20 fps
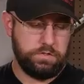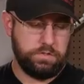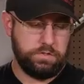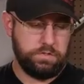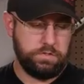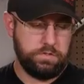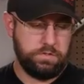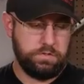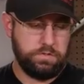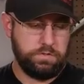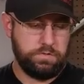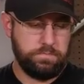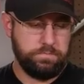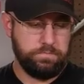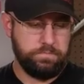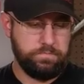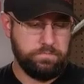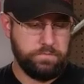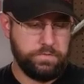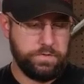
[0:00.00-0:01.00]

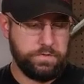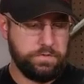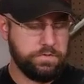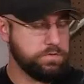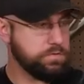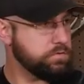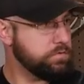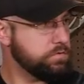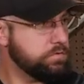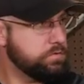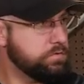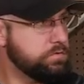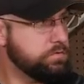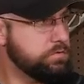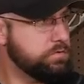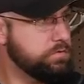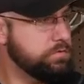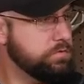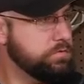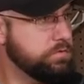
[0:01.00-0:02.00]

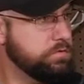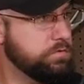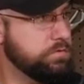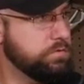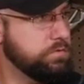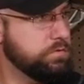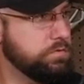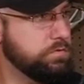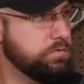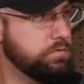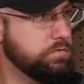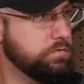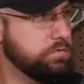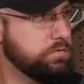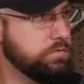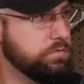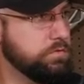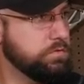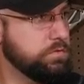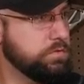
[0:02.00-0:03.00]

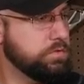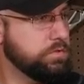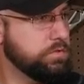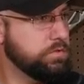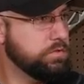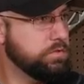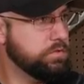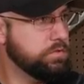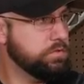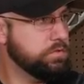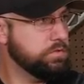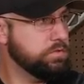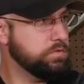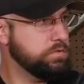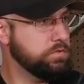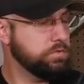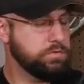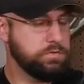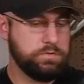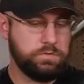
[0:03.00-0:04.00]

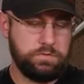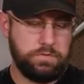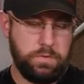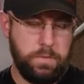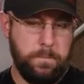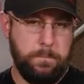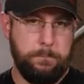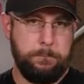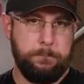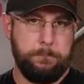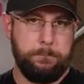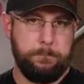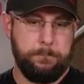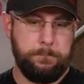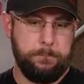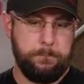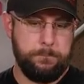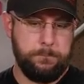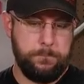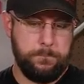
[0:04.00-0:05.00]

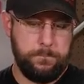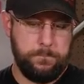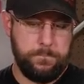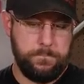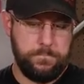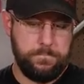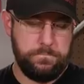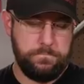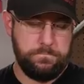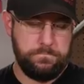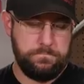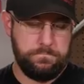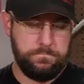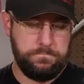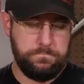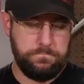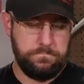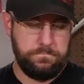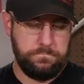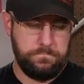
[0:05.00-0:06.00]

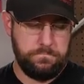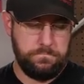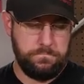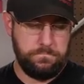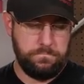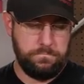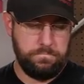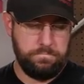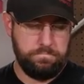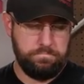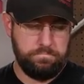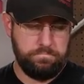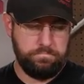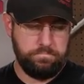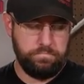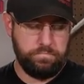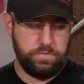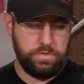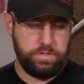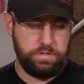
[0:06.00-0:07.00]

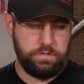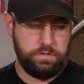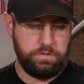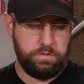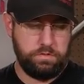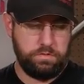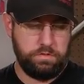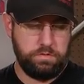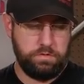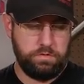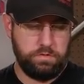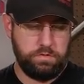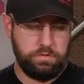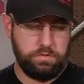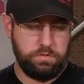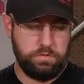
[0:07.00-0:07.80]
The person shown says nothing.